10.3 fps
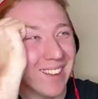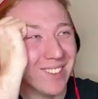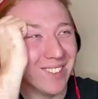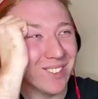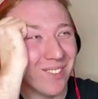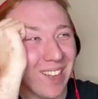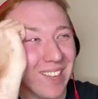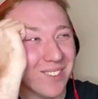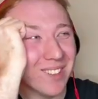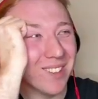just
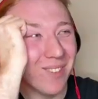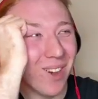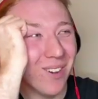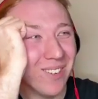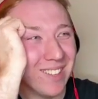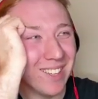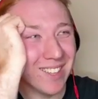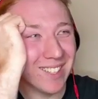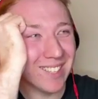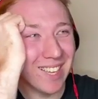waiting for the moment you're
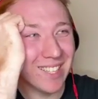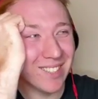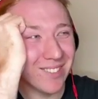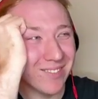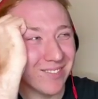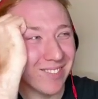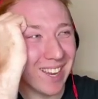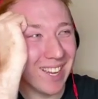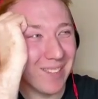gonna say something really